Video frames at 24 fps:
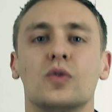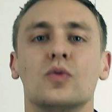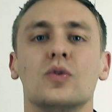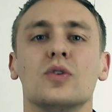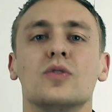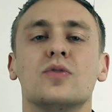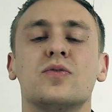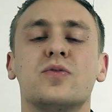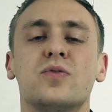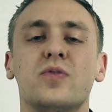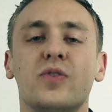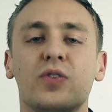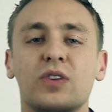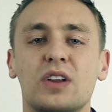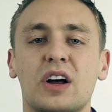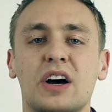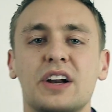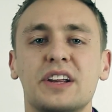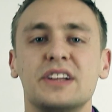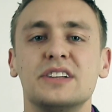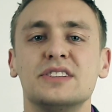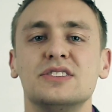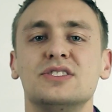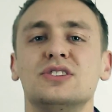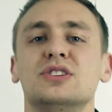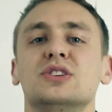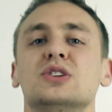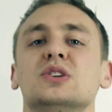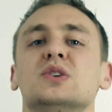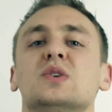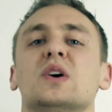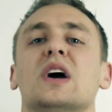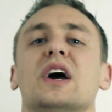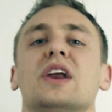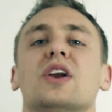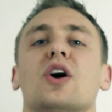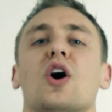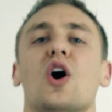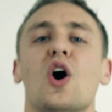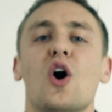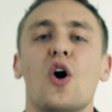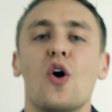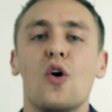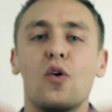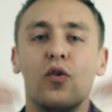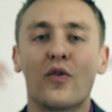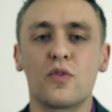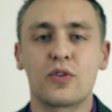will flood into you and
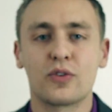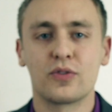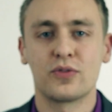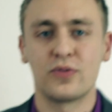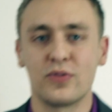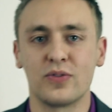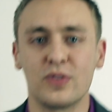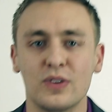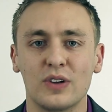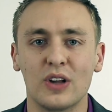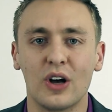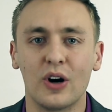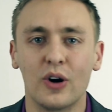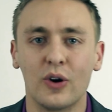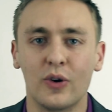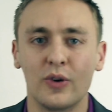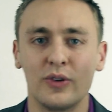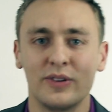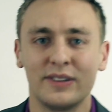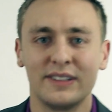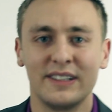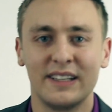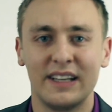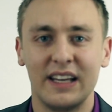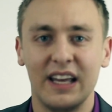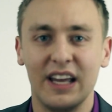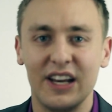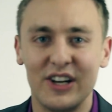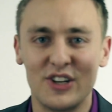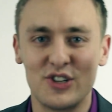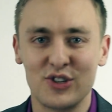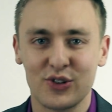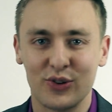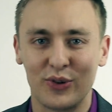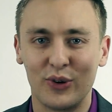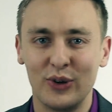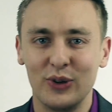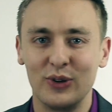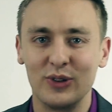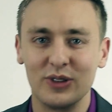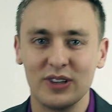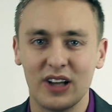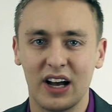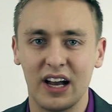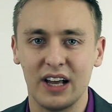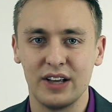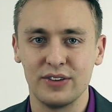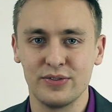overflow in true
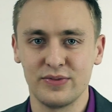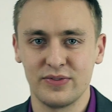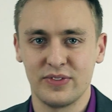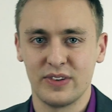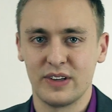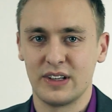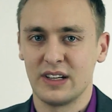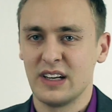life